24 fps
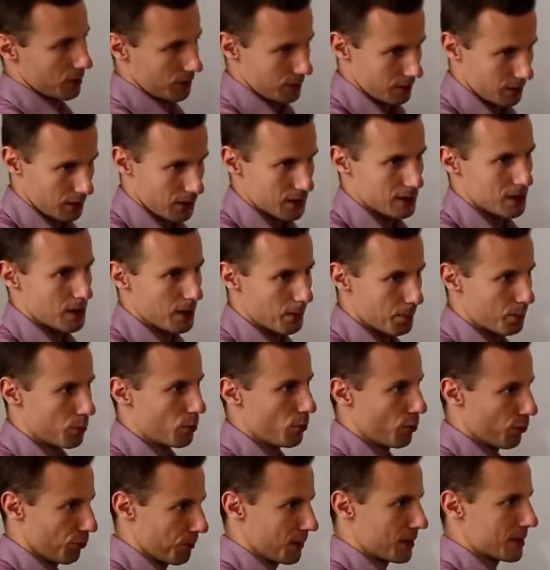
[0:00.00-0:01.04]
and easily
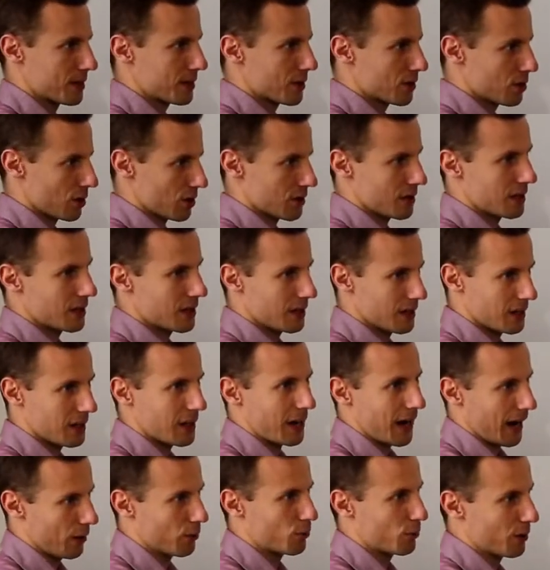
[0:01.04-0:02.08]
prove means just
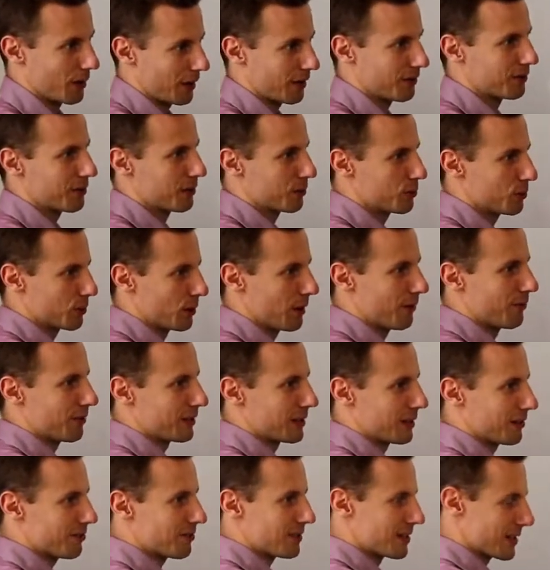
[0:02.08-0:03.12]
calculate the
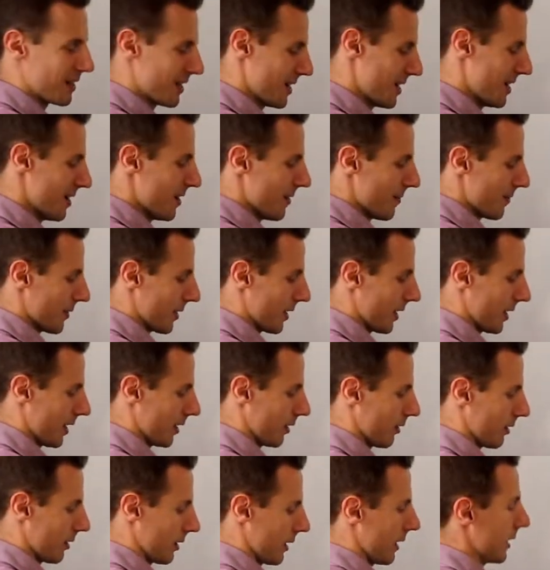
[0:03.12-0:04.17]
derivatives. You
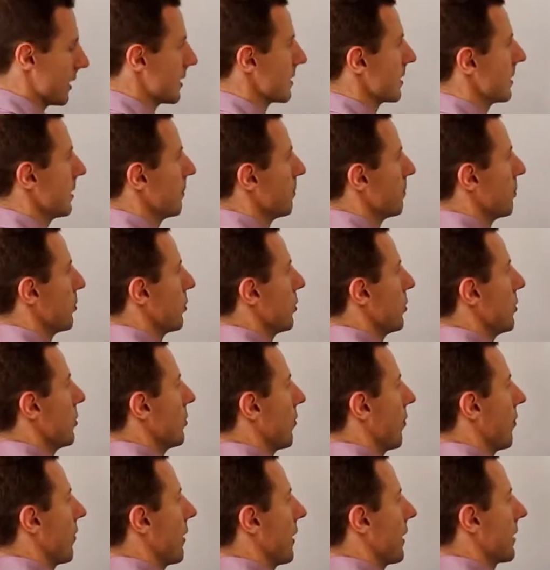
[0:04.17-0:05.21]
can easily
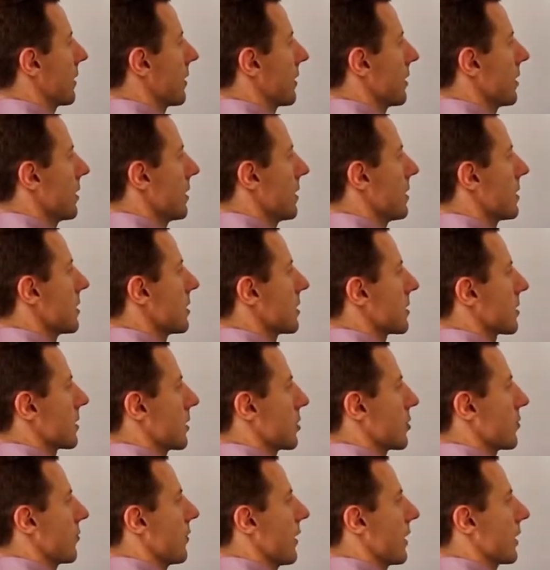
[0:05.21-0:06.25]
prove that
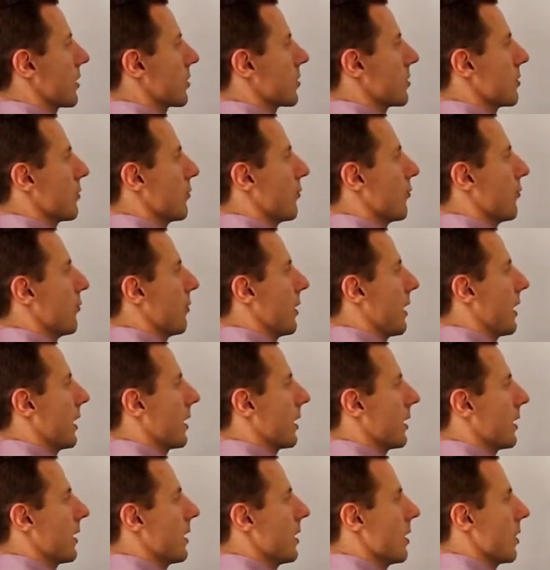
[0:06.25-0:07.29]
such function
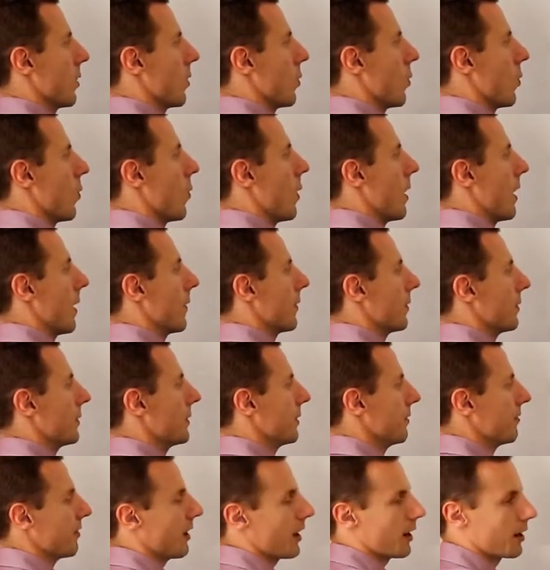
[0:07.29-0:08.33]
phi 1
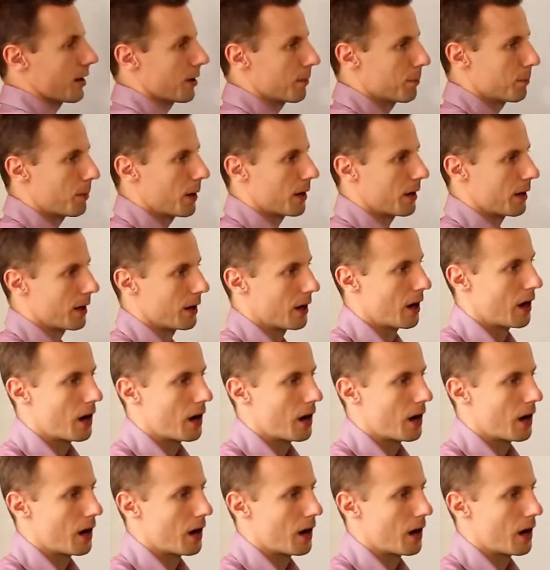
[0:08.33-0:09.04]
divided by